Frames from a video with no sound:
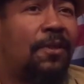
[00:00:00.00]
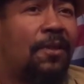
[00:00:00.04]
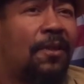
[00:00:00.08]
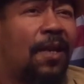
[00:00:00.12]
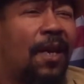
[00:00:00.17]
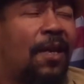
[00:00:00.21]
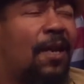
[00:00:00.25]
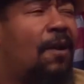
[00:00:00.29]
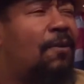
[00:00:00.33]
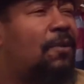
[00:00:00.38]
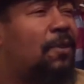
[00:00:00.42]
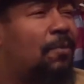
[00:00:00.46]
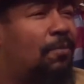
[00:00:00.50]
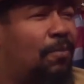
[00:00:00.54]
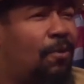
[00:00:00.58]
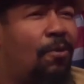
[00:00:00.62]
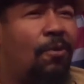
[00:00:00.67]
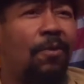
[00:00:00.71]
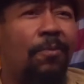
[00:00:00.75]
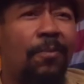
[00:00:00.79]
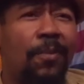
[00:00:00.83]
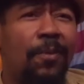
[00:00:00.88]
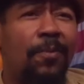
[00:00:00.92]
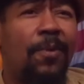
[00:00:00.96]
Like, I was a
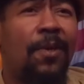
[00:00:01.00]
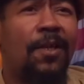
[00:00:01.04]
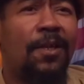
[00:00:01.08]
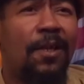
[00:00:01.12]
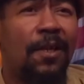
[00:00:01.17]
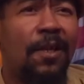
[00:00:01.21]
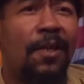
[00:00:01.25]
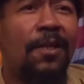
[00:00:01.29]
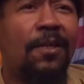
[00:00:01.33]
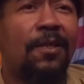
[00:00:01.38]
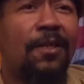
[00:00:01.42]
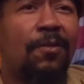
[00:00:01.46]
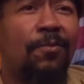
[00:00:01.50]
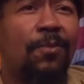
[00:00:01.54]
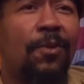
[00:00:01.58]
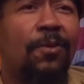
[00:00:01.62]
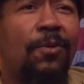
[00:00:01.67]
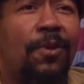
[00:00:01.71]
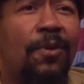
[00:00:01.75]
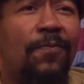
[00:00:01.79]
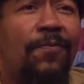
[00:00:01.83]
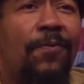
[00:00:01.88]
board member at the Atlanta Community